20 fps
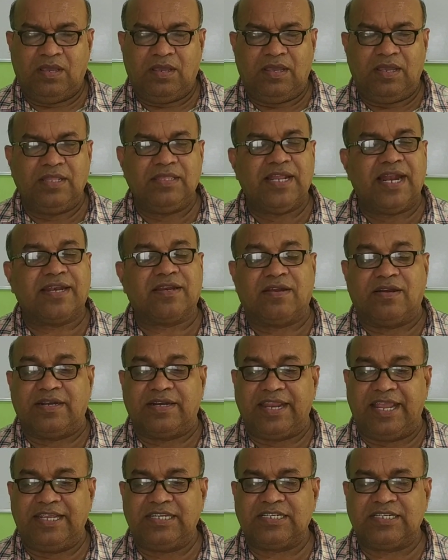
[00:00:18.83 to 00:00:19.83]
In that
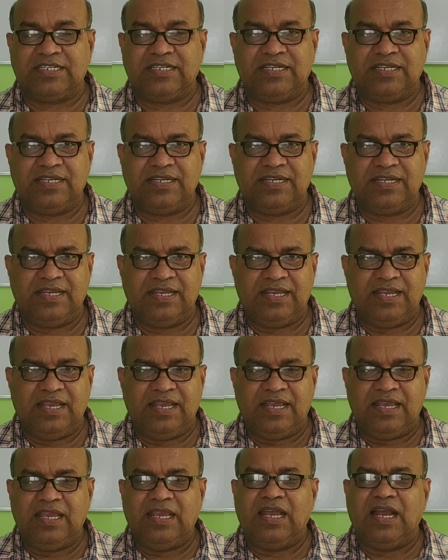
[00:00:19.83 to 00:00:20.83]
context,
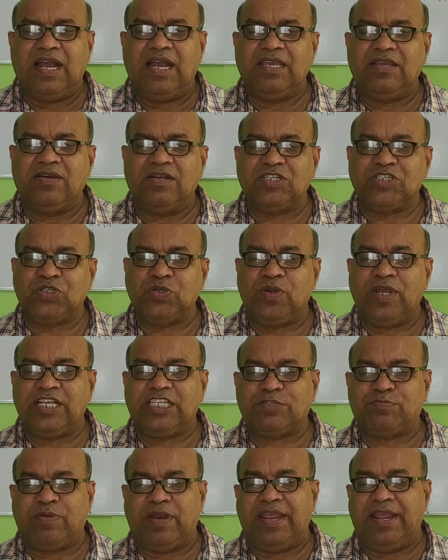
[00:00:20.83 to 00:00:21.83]
I also
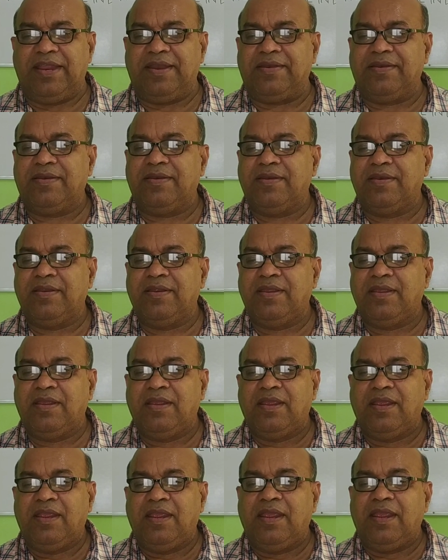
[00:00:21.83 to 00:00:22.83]
explain
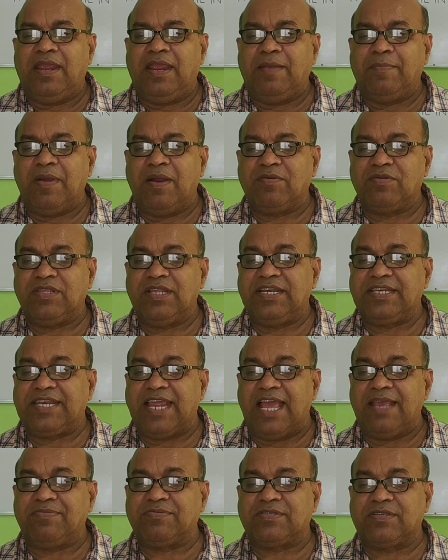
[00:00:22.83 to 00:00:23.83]
about the
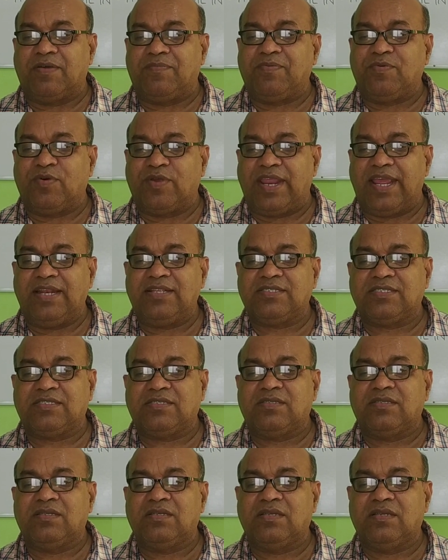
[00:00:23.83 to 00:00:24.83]
types of
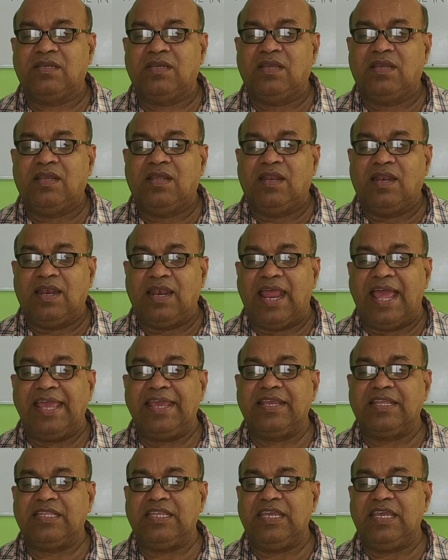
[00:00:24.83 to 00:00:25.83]
chorals
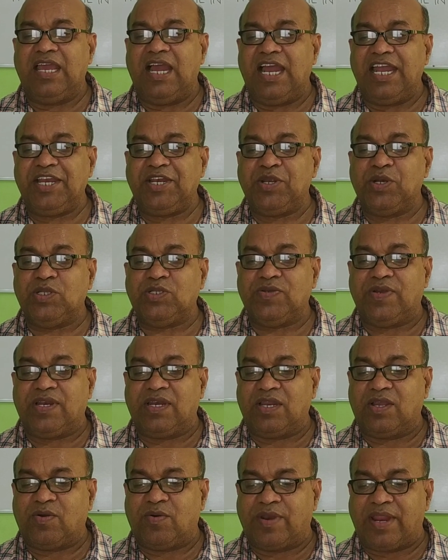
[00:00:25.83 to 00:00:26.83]
like the
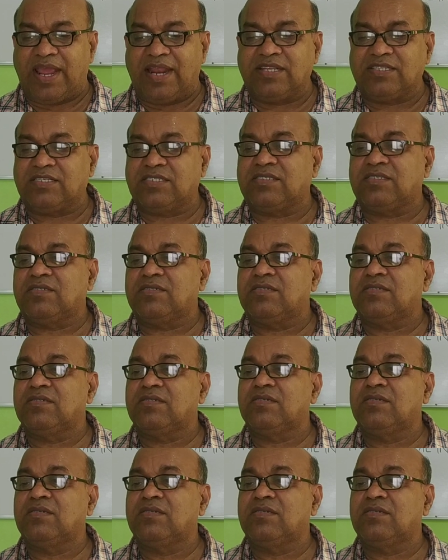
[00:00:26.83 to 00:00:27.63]
hydrogen chorals,